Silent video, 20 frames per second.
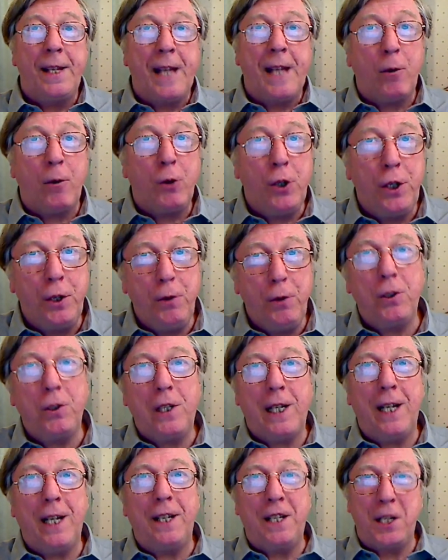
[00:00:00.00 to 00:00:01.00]
Now,
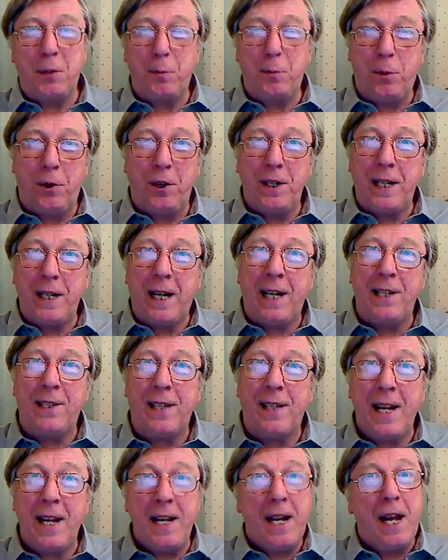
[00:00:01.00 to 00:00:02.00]
usually at this point, I
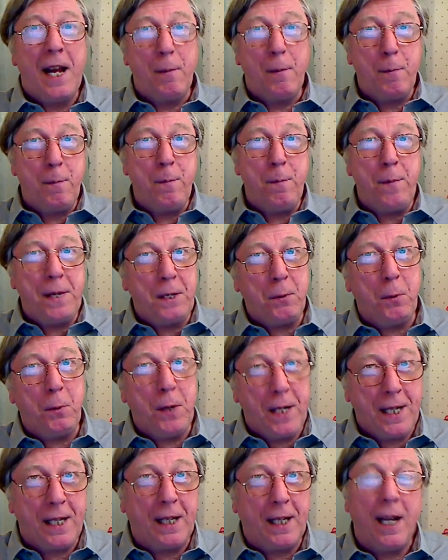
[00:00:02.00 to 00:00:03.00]
say
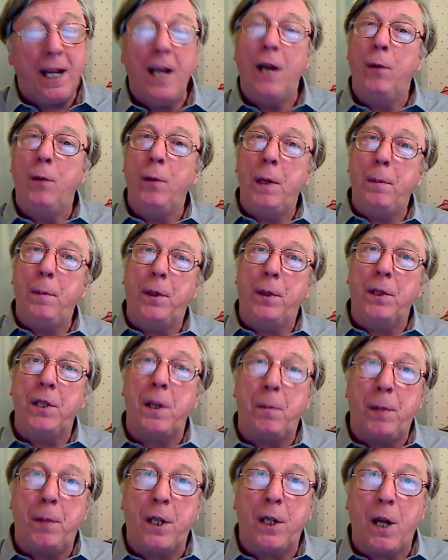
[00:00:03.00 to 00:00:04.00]
midweek, we
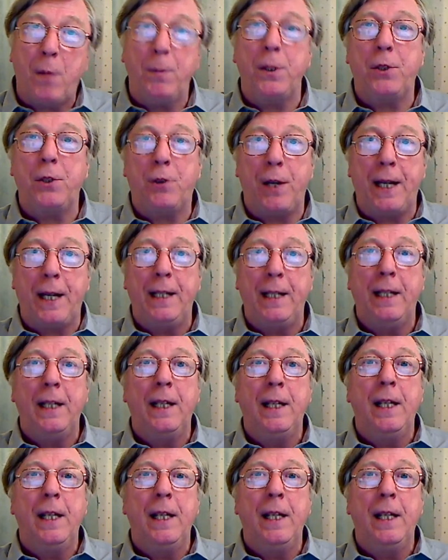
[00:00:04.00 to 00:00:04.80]
put up a commentary.